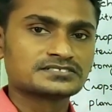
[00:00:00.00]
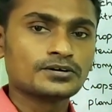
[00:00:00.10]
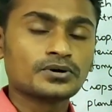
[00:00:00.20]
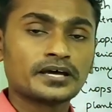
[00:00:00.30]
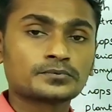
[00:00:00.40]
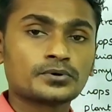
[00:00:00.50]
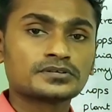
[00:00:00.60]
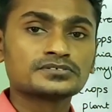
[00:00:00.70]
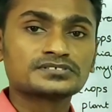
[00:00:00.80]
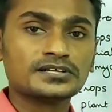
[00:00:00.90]
Now I am
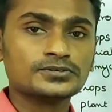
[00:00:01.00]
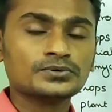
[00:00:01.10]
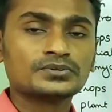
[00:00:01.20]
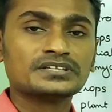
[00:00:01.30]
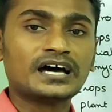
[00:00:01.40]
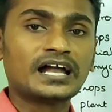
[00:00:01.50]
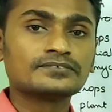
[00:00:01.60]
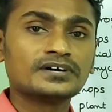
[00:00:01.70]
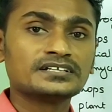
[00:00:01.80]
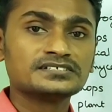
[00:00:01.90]
going to tell you the
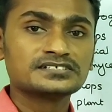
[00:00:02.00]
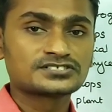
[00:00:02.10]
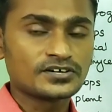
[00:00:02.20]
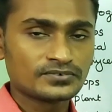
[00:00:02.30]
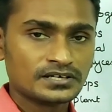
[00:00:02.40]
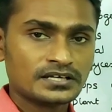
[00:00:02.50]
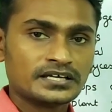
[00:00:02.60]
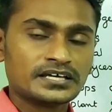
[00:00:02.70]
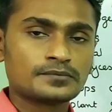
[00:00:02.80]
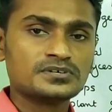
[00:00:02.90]
advantages of
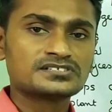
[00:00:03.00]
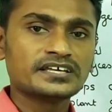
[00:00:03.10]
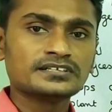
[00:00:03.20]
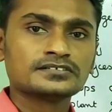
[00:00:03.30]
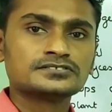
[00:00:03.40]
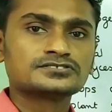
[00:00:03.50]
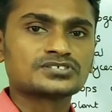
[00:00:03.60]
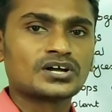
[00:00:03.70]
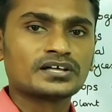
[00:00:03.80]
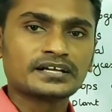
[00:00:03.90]
herbicide
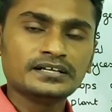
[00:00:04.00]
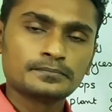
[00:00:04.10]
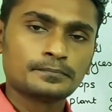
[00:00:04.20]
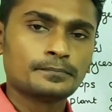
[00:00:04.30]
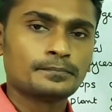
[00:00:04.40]
tolerant